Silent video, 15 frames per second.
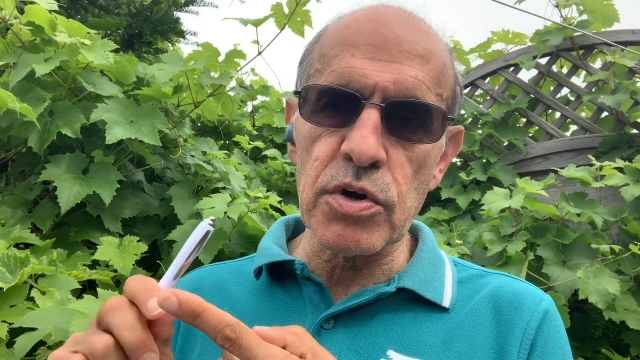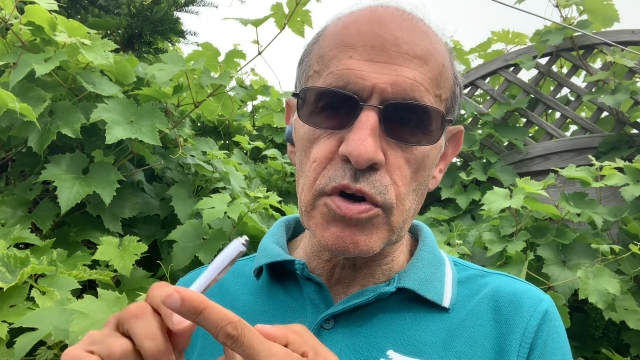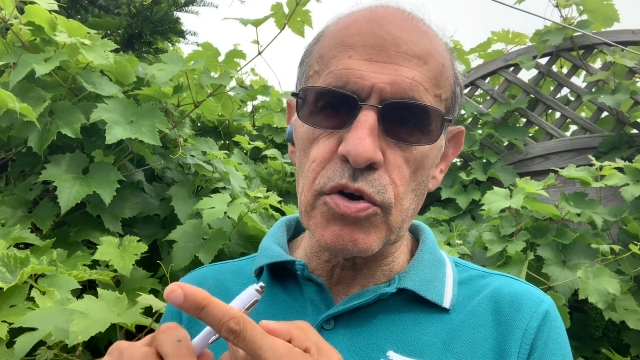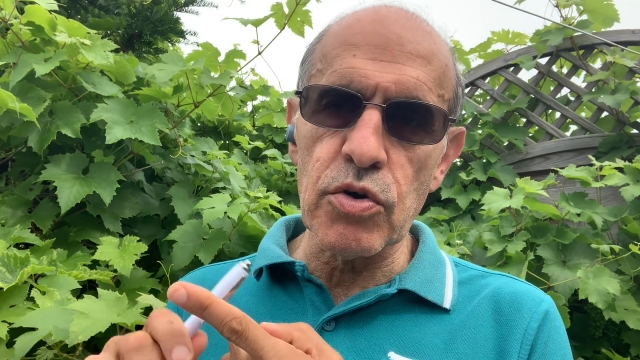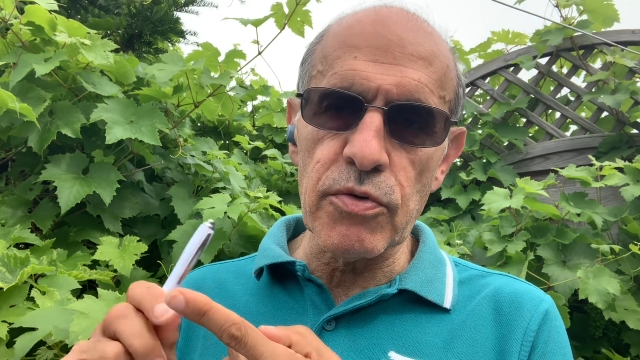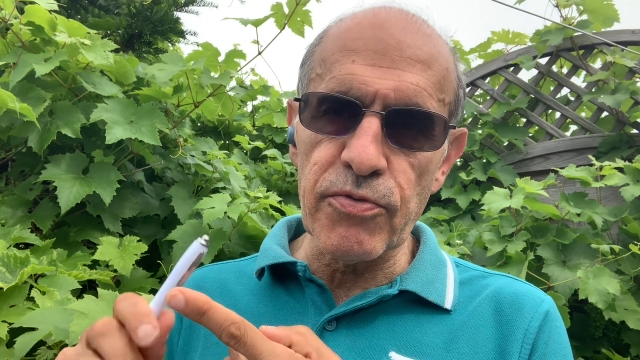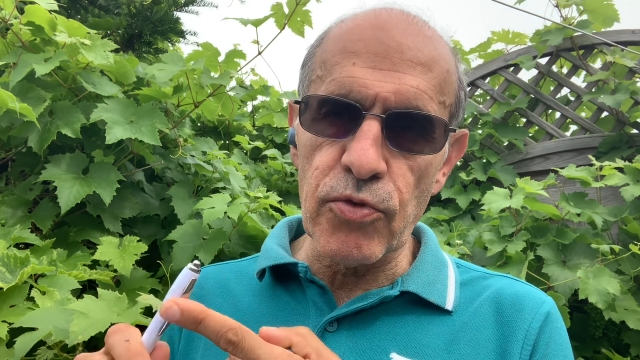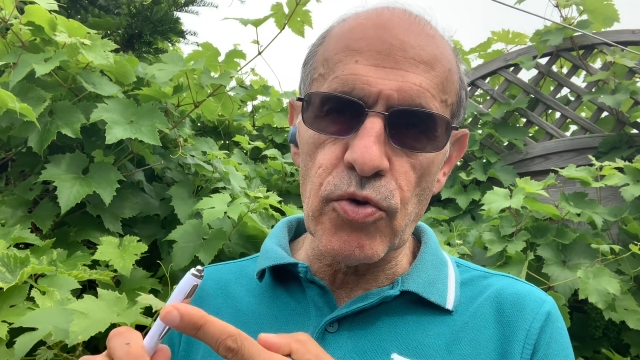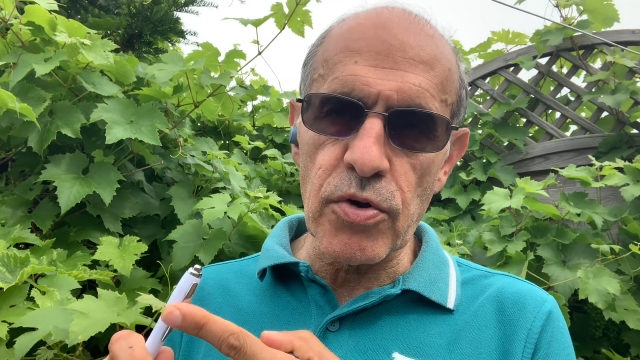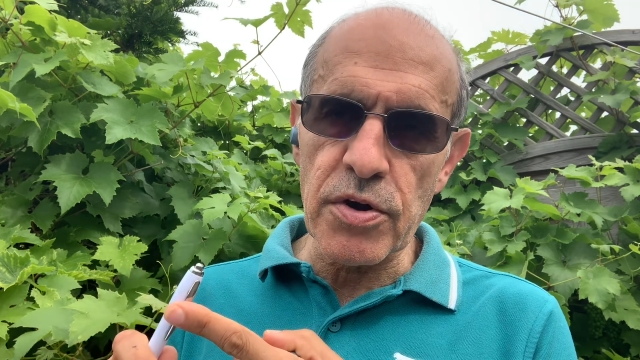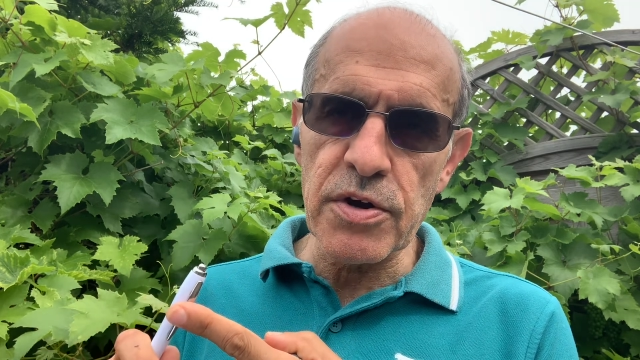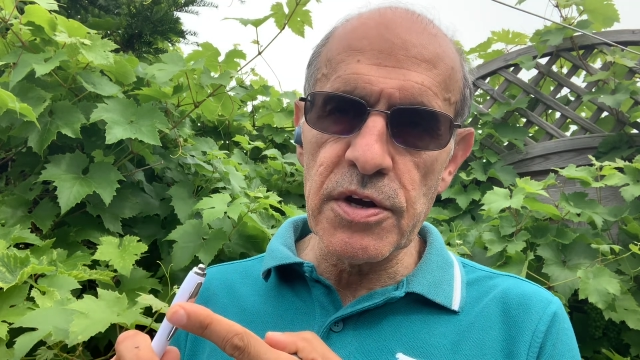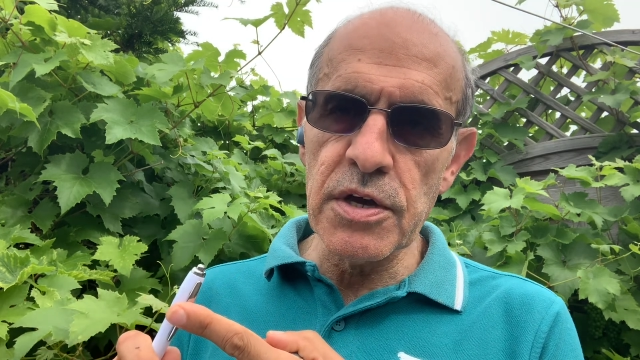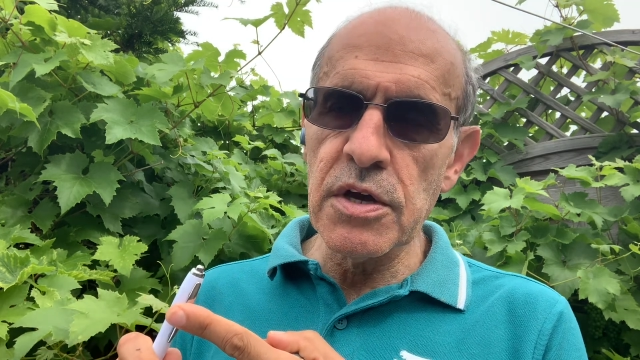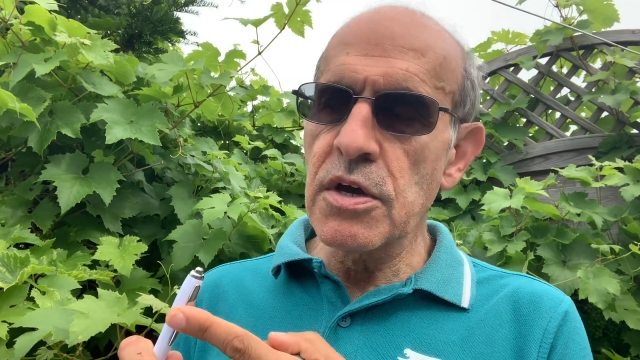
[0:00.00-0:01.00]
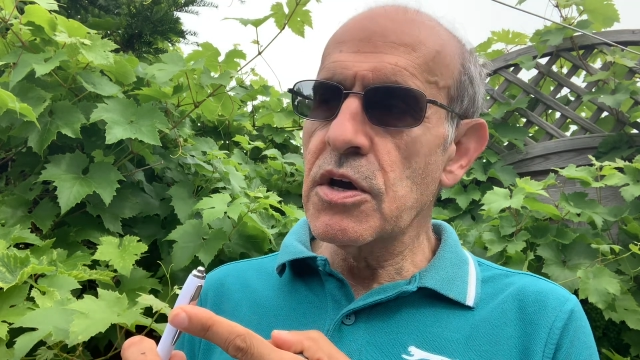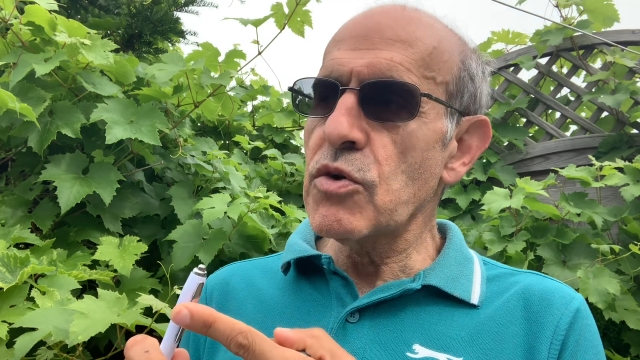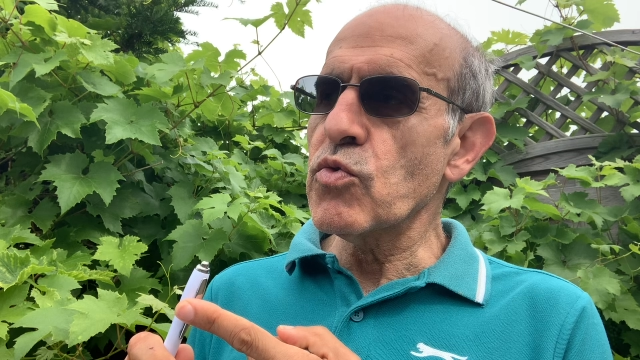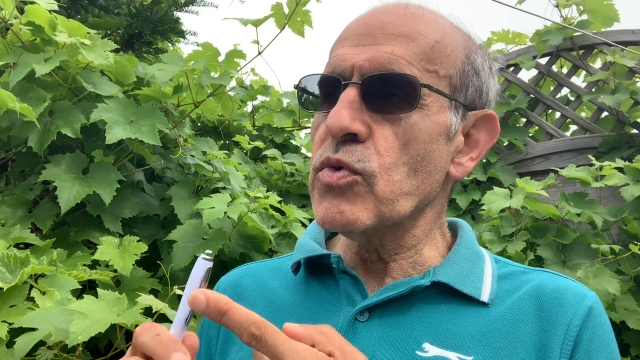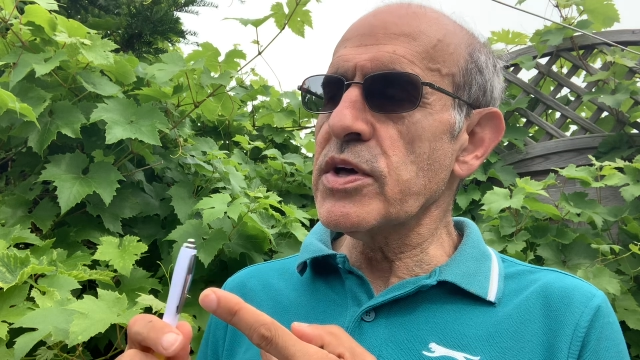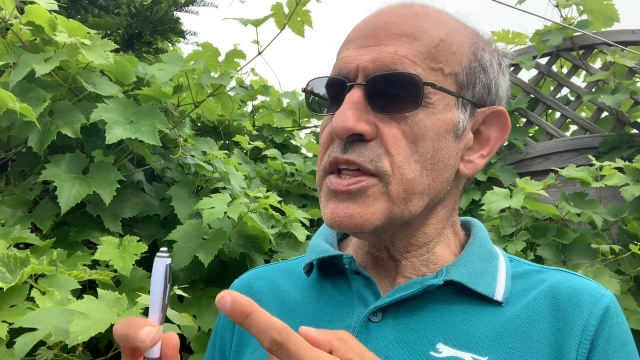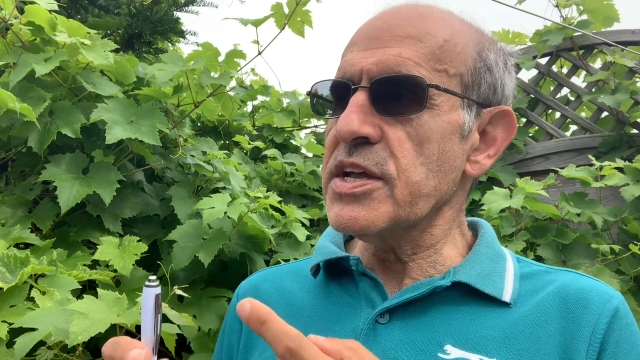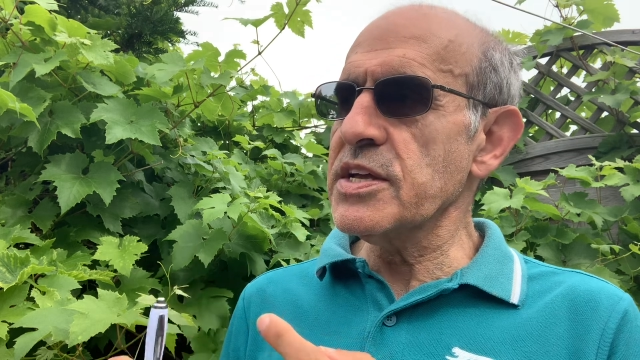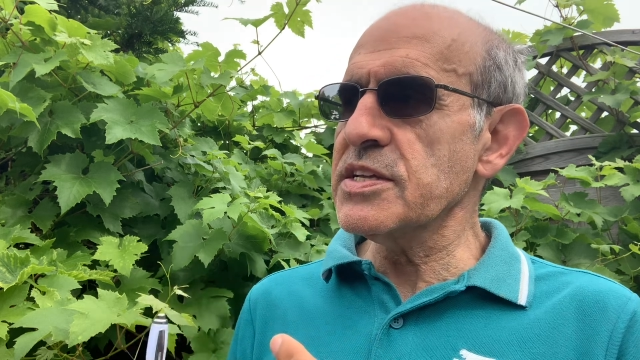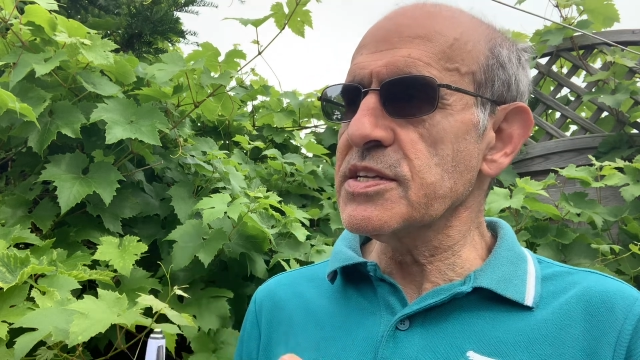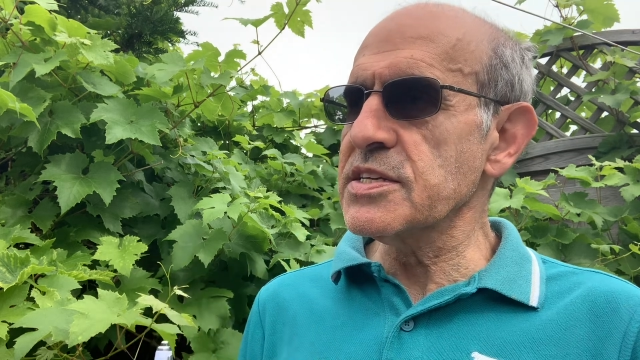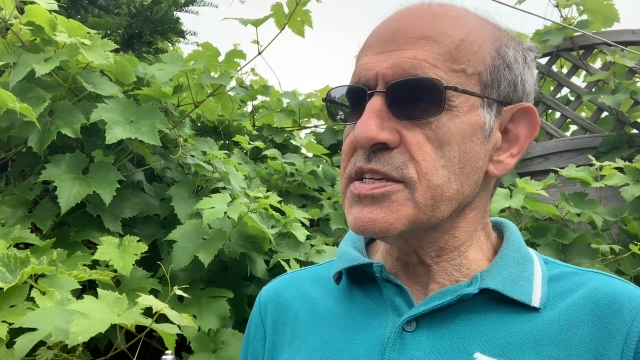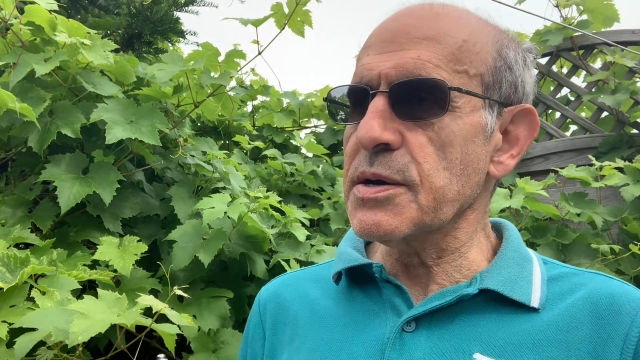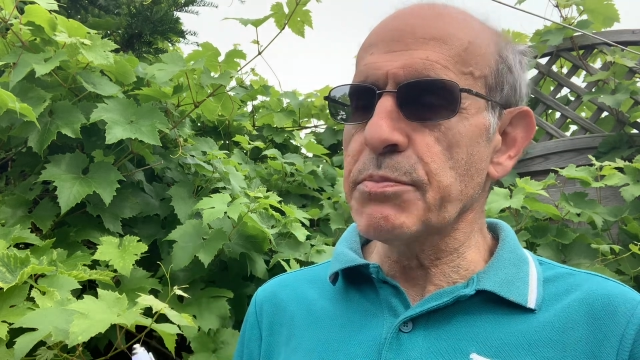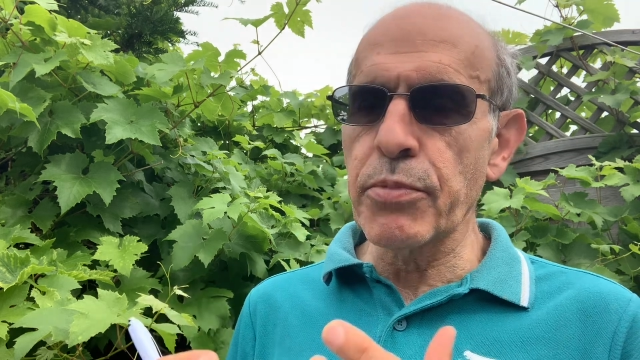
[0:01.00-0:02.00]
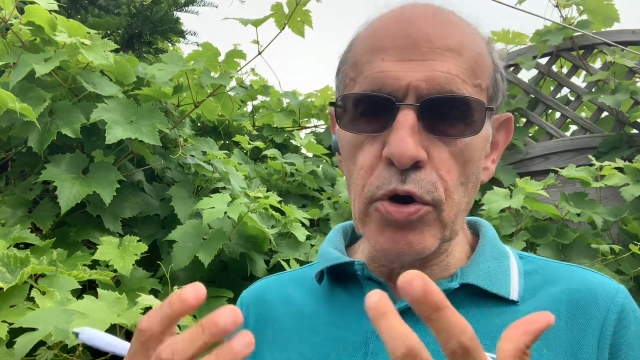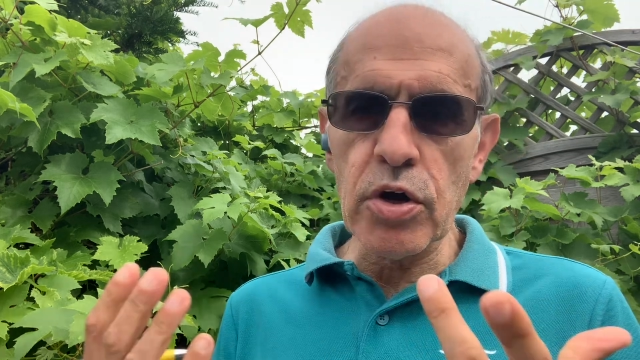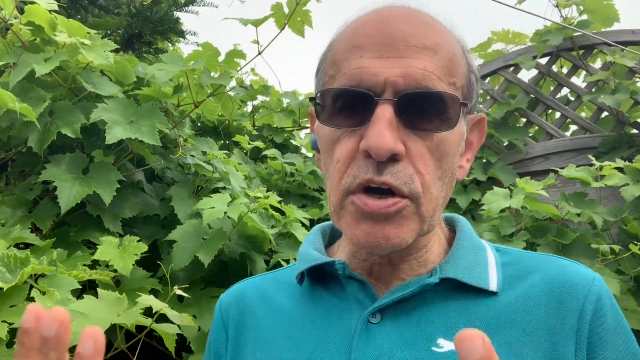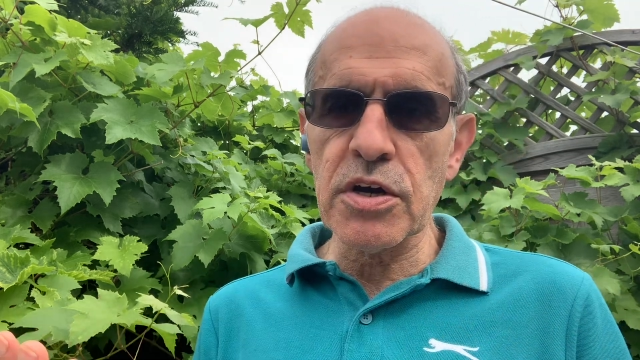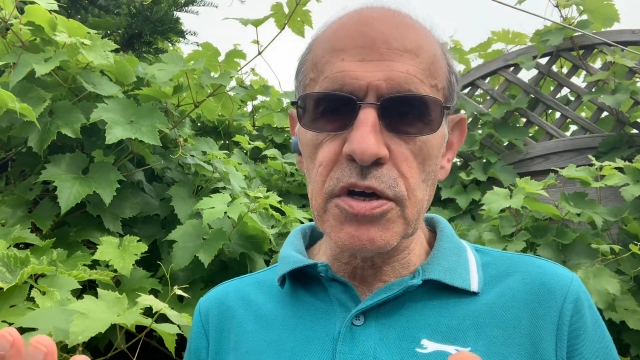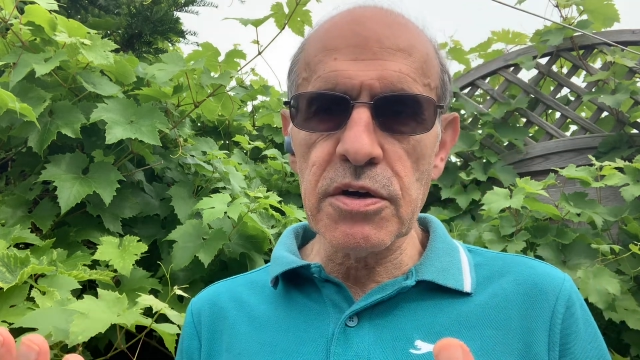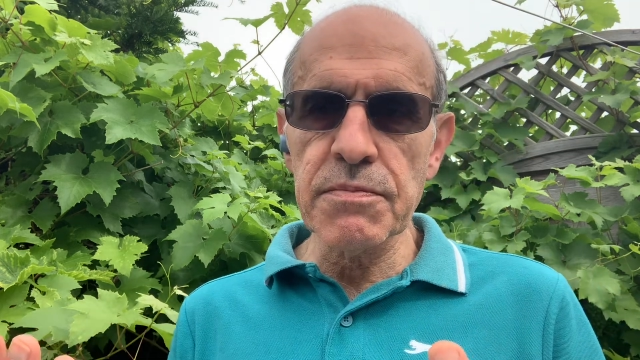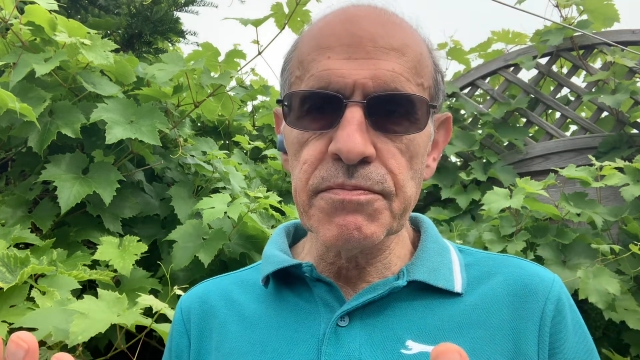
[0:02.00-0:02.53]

go for, whether it is a book,